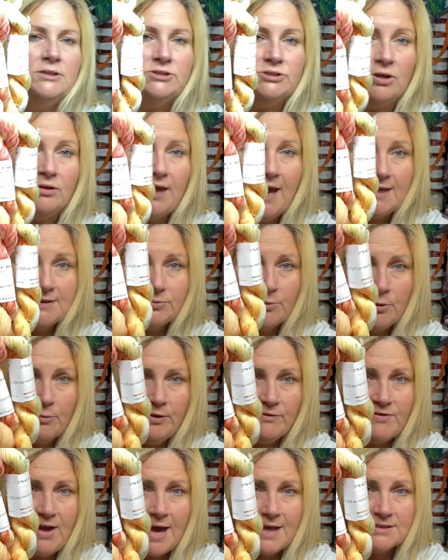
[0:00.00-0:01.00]
So that's what
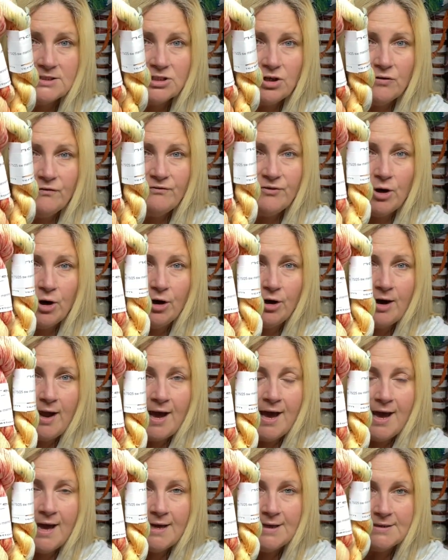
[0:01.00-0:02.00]
we've got so far,
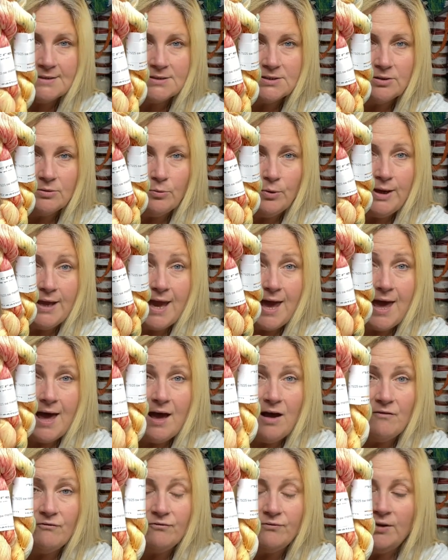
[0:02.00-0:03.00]
guys. We
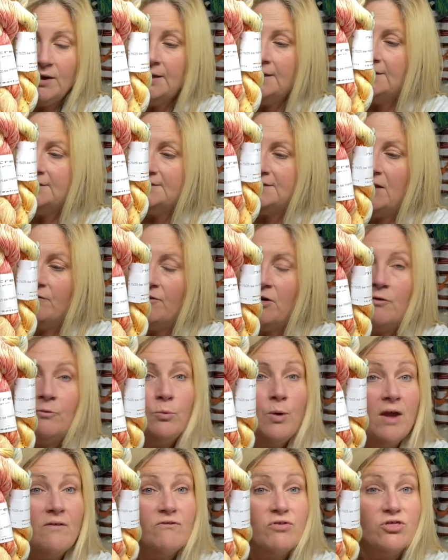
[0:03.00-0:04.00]
have seven of them.
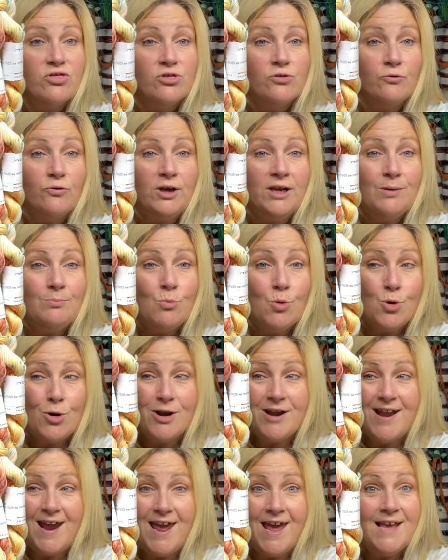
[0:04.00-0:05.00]
We have three
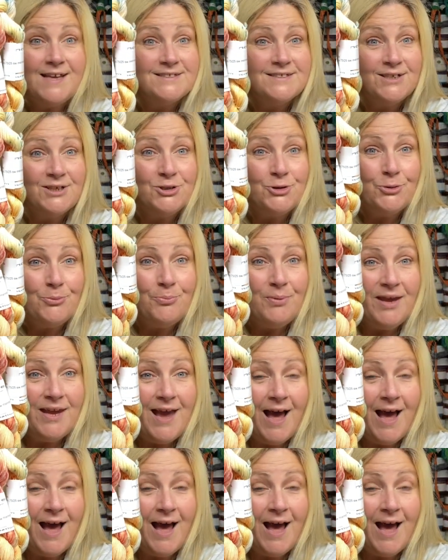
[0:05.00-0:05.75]
more days and it'll be